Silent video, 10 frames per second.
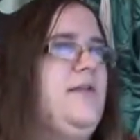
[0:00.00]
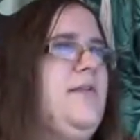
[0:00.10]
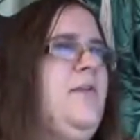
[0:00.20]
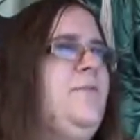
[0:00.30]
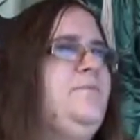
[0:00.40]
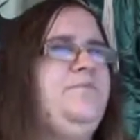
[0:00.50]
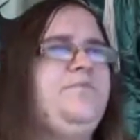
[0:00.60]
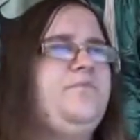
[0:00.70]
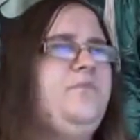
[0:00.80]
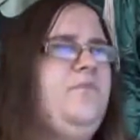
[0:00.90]
So
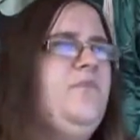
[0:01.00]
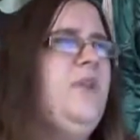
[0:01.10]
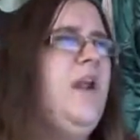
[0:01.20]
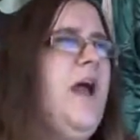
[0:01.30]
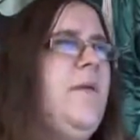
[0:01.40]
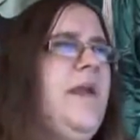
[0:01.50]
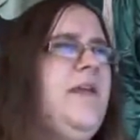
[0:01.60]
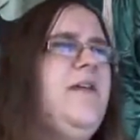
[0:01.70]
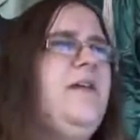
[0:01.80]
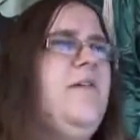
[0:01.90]
I
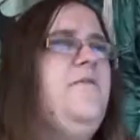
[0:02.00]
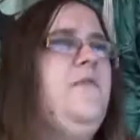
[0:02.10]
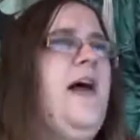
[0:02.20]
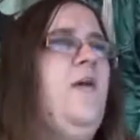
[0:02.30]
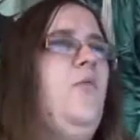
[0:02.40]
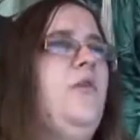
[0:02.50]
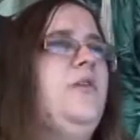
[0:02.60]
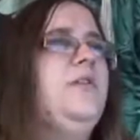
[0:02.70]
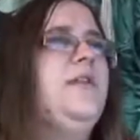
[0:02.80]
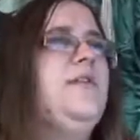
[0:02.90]
made a flat
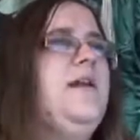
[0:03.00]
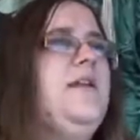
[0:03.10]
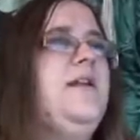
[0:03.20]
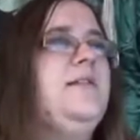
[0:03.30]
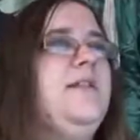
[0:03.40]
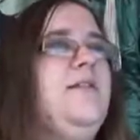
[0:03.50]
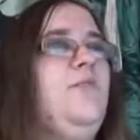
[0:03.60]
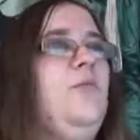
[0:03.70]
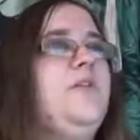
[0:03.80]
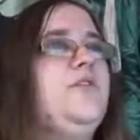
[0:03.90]
world. It's kind of got this
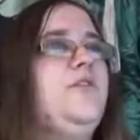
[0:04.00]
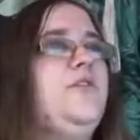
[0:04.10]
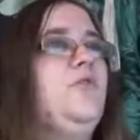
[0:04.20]
winter